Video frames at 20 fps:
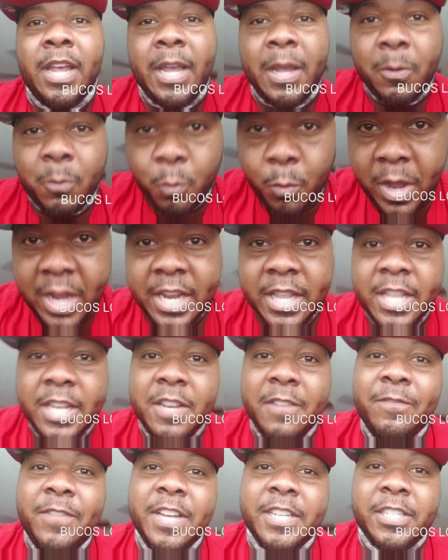Winning the
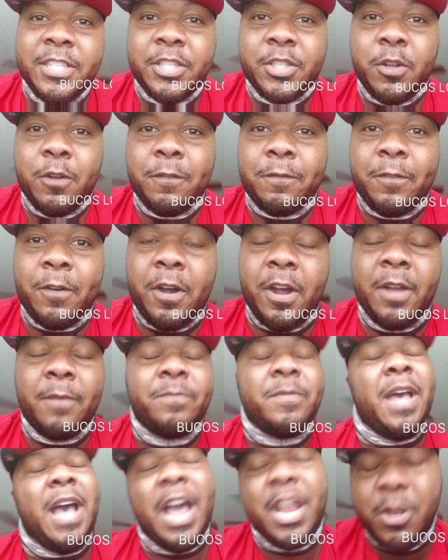division so far.
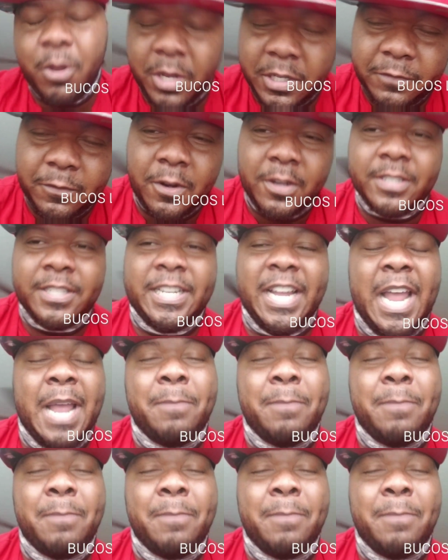I know it's first game,